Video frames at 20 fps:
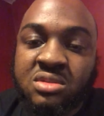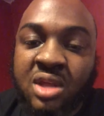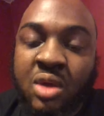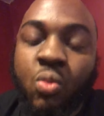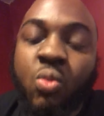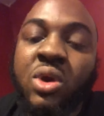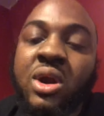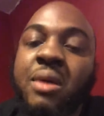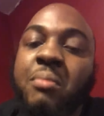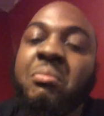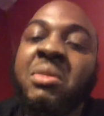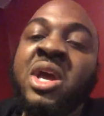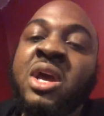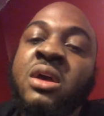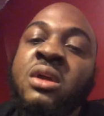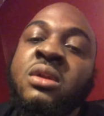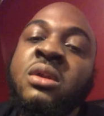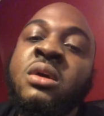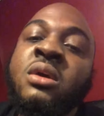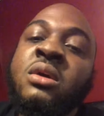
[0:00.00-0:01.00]
They want a
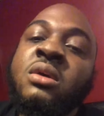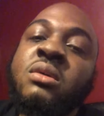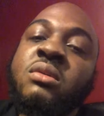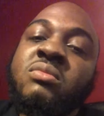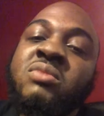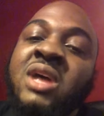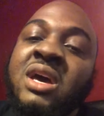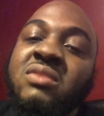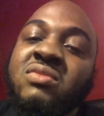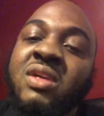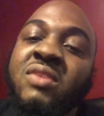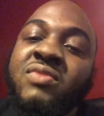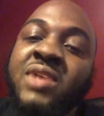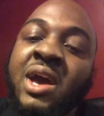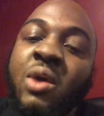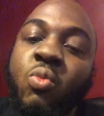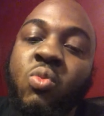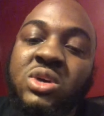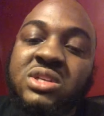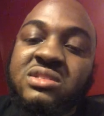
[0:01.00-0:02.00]
man
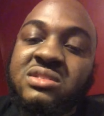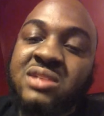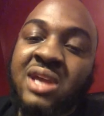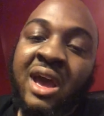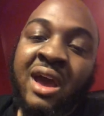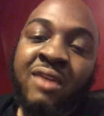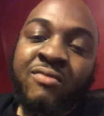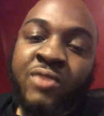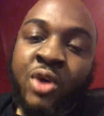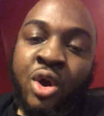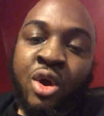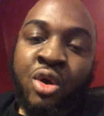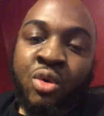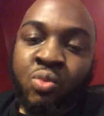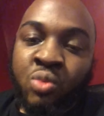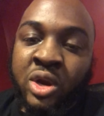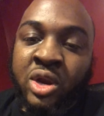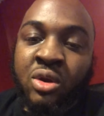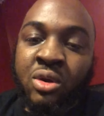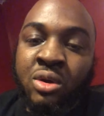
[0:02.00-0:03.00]
that wants to have a
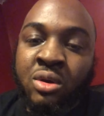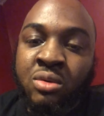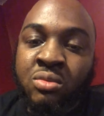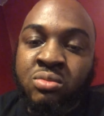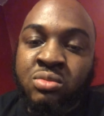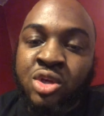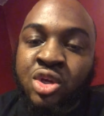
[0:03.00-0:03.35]
career.